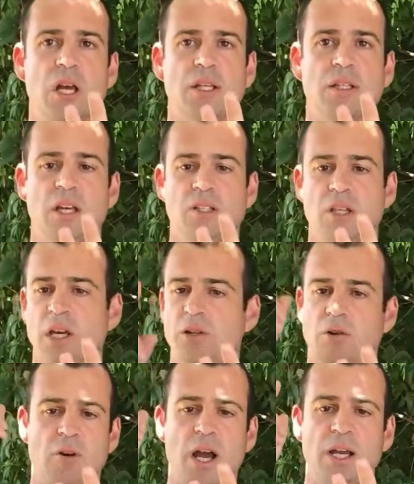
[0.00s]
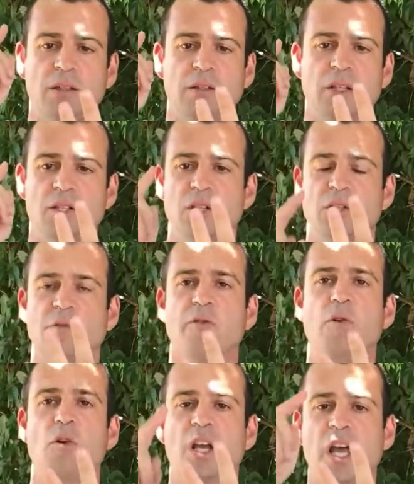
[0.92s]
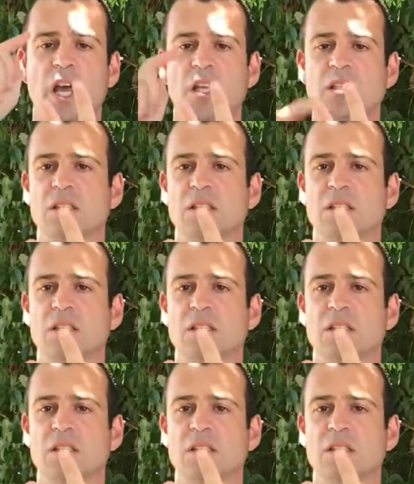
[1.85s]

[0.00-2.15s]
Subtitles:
And they said, all right, this is 4K,